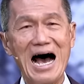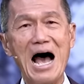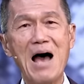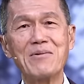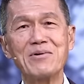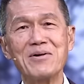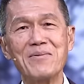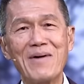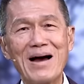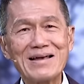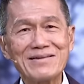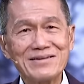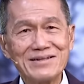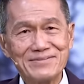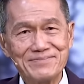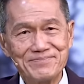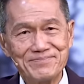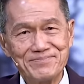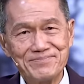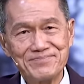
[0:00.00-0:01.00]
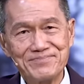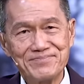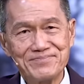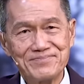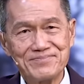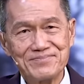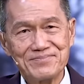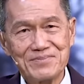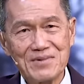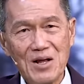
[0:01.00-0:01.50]
I'm reminded
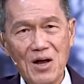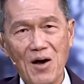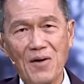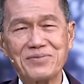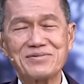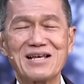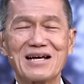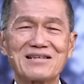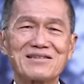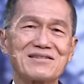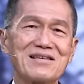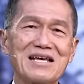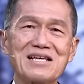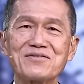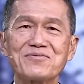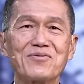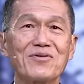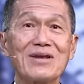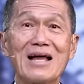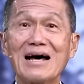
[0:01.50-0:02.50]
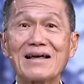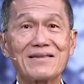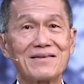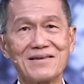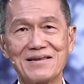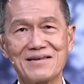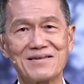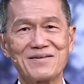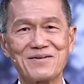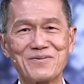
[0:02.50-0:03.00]
of successful
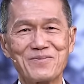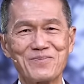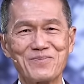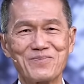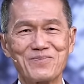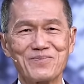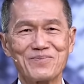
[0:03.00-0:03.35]
athletes.